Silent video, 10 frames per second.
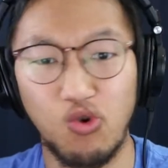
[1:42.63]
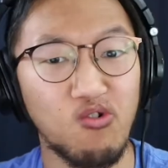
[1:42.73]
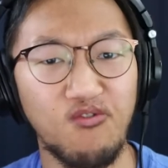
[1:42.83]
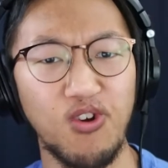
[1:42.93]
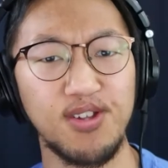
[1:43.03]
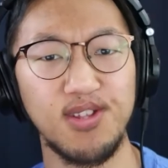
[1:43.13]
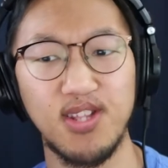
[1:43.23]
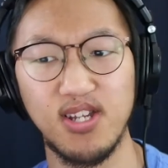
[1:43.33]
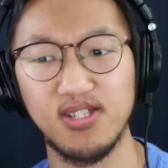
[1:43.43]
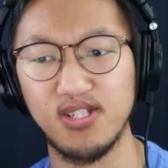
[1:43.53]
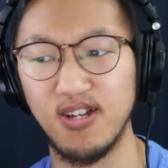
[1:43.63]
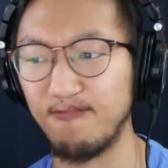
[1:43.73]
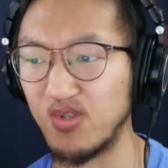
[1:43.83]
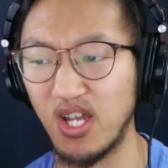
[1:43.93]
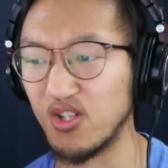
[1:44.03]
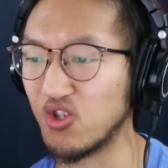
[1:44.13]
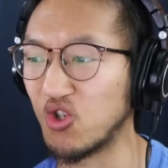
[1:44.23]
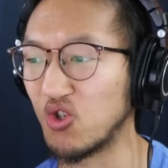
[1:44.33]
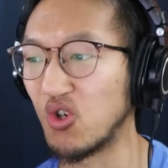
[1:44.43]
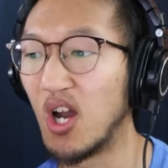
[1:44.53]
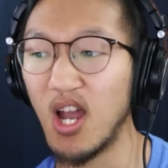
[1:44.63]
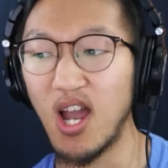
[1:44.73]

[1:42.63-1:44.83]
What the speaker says: girlfriends, and telling her